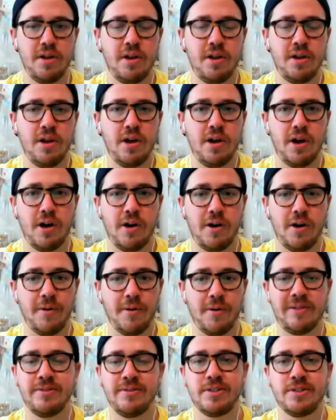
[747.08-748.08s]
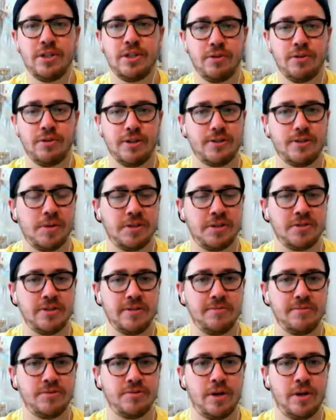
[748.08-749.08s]
Um, obviously, they're
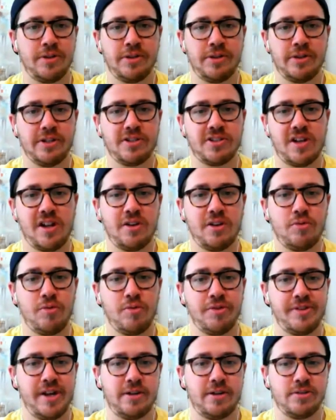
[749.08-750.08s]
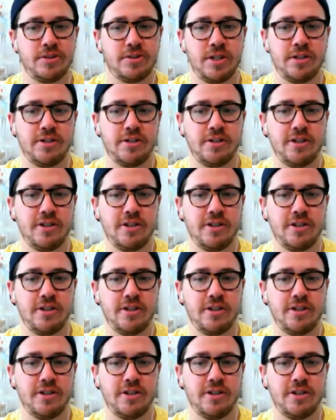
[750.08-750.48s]
expensive, so I think that's kind of one downside yeah. to them